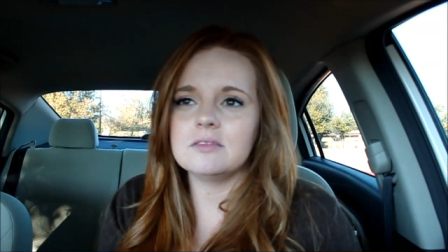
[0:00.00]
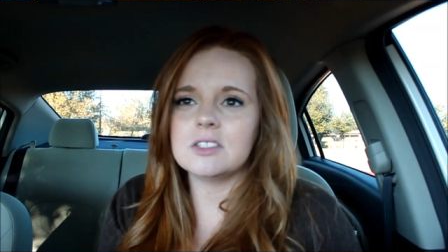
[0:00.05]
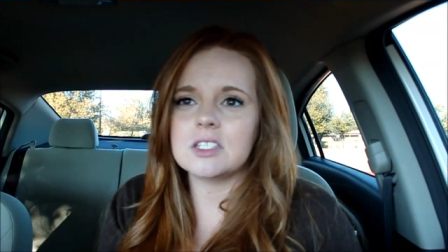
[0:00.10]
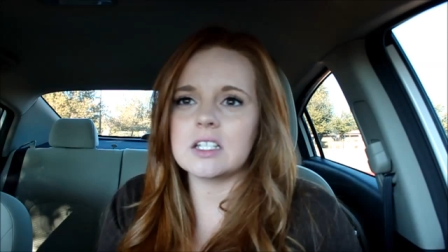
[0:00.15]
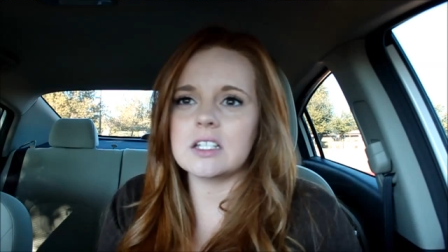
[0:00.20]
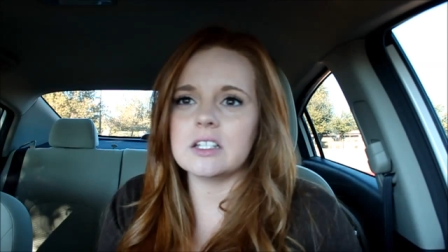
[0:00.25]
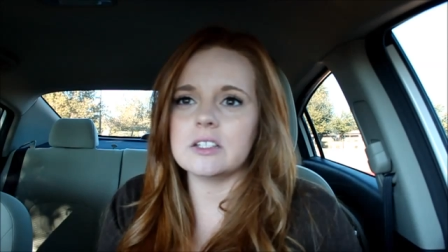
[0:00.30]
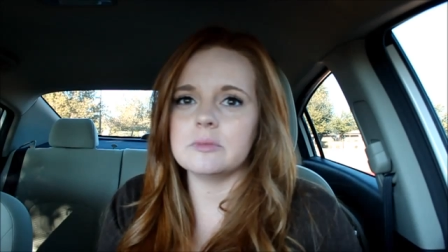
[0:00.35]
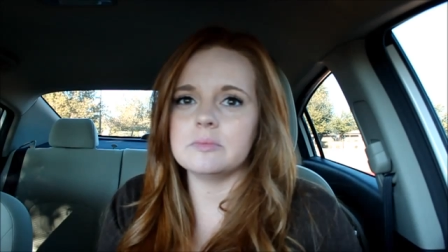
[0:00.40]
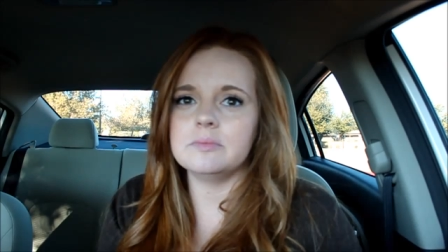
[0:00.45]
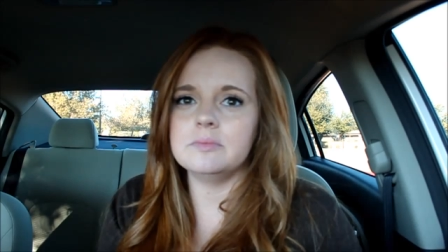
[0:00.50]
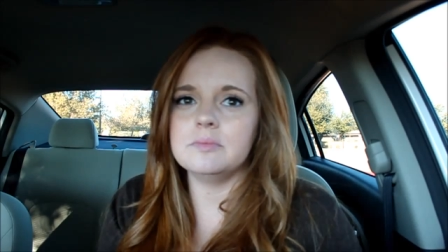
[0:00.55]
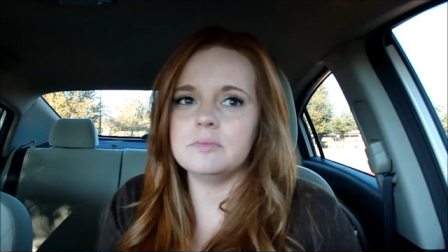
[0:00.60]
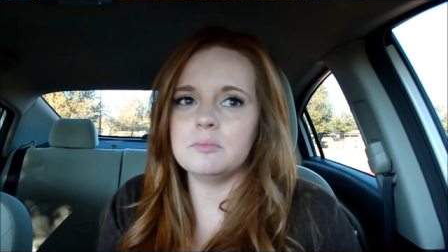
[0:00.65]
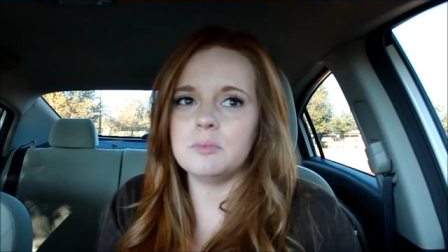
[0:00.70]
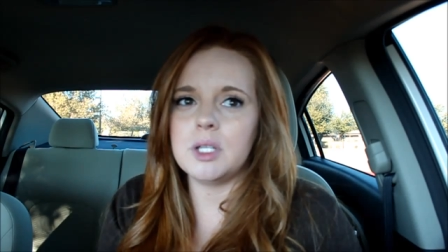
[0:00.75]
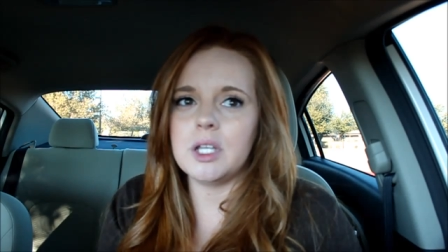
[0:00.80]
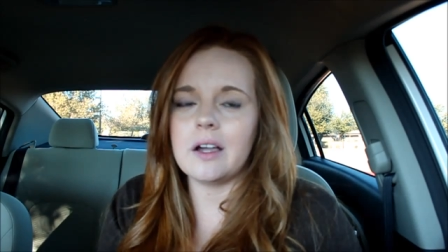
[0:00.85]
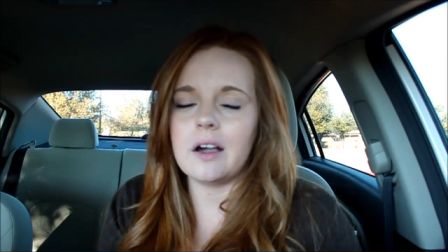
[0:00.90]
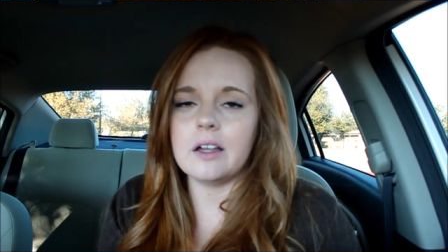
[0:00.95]
to
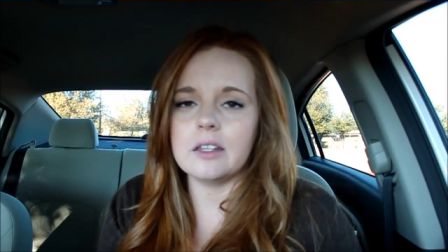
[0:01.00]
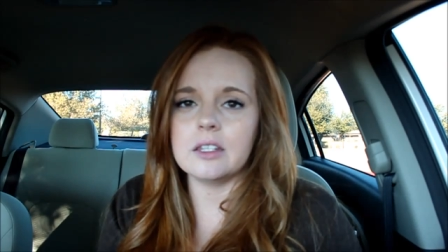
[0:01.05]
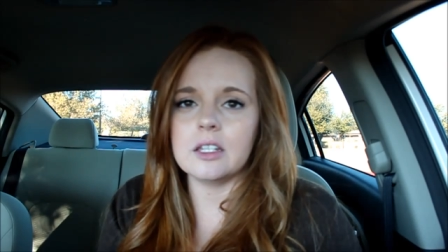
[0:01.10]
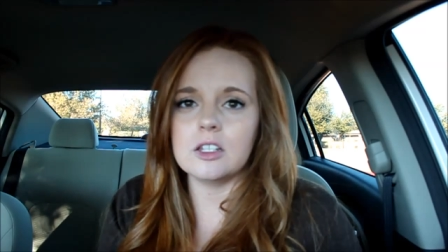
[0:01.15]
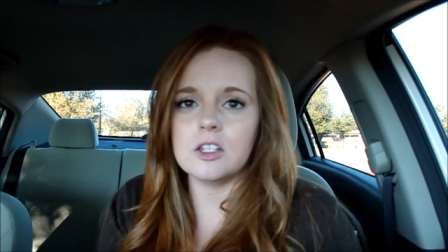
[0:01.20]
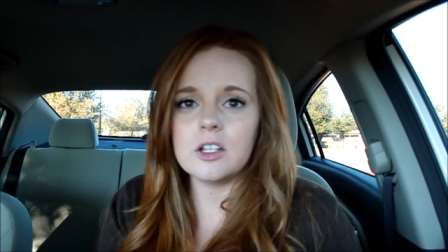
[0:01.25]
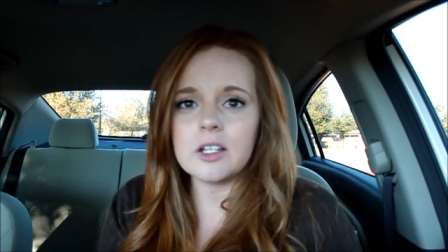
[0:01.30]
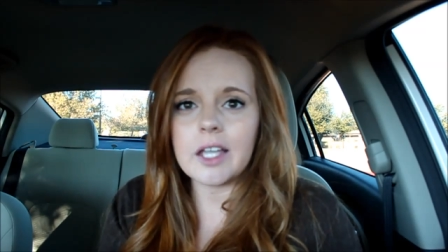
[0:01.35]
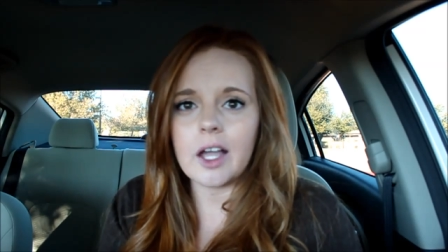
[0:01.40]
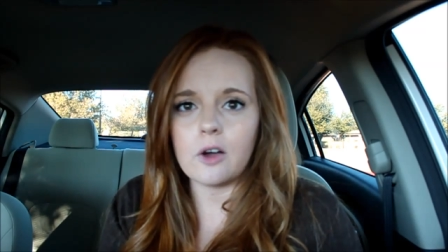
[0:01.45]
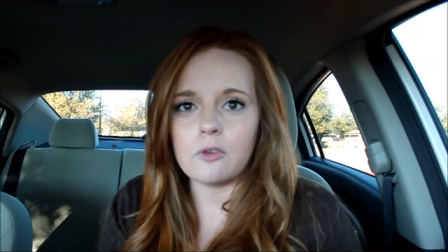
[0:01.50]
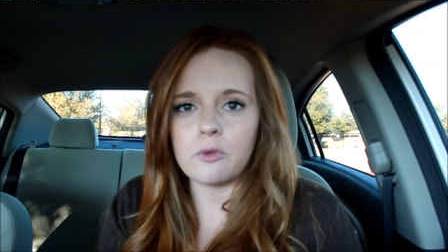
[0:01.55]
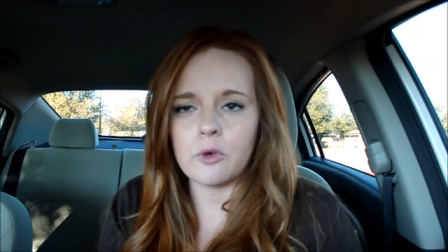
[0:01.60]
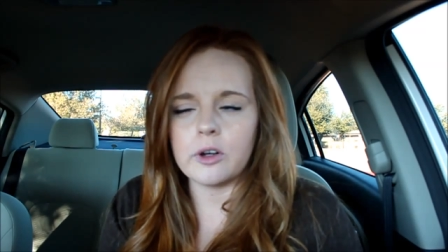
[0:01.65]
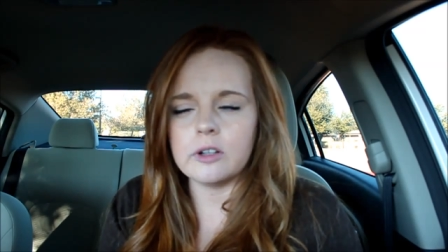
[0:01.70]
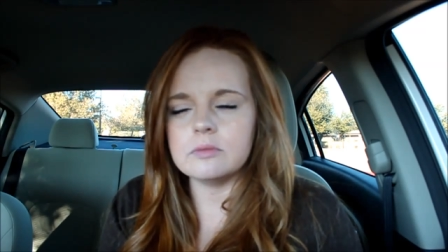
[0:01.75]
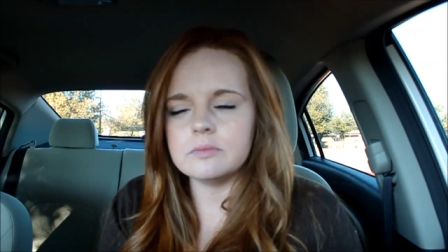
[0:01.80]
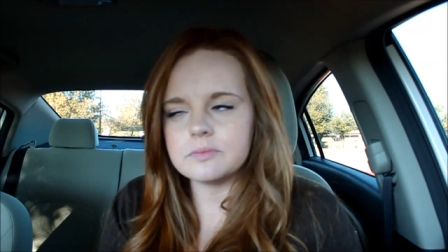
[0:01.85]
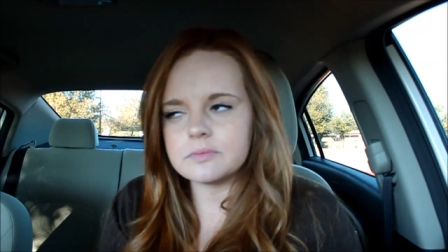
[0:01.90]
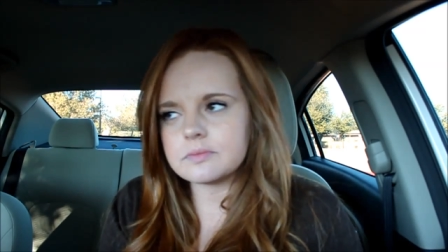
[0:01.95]
be on the lookout
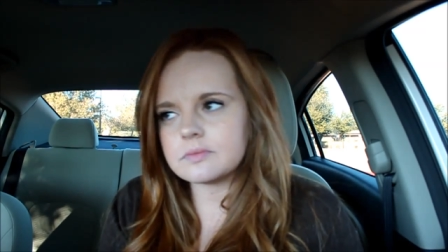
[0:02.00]
for.